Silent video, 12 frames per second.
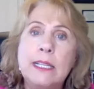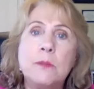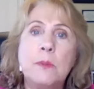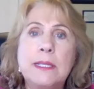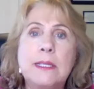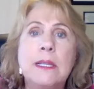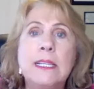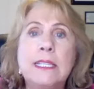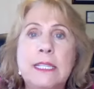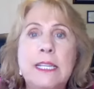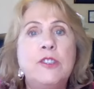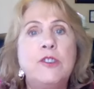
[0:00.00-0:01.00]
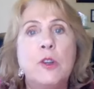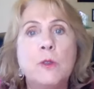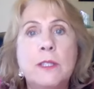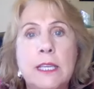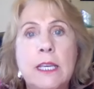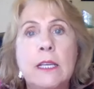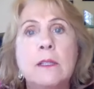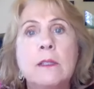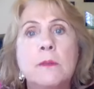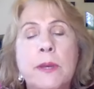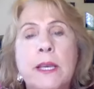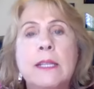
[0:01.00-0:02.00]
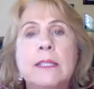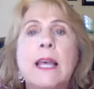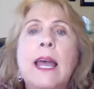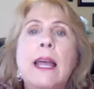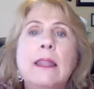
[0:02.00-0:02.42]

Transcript: explicitly teach those skills, because